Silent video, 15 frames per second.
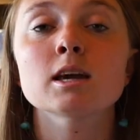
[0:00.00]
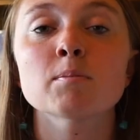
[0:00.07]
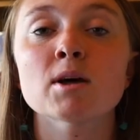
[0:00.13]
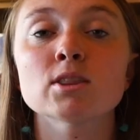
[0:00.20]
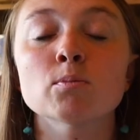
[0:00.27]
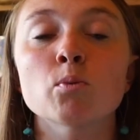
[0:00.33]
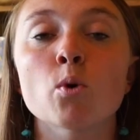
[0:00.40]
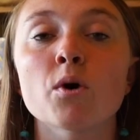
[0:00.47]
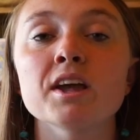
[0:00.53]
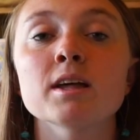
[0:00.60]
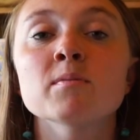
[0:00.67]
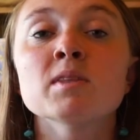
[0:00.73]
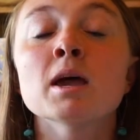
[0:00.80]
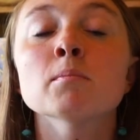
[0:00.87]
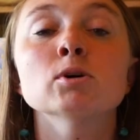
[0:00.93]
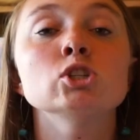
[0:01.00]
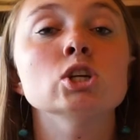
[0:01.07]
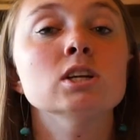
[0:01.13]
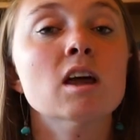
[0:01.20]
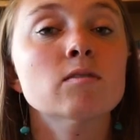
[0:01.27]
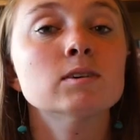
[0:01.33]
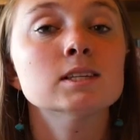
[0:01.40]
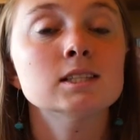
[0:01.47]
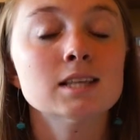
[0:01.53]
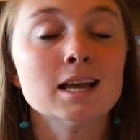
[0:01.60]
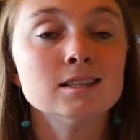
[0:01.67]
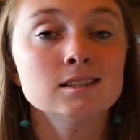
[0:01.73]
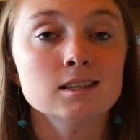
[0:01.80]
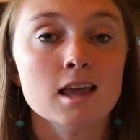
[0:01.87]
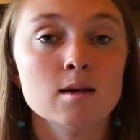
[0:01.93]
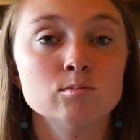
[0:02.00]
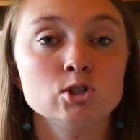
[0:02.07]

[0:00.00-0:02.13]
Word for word: about the boy, but she never sends them.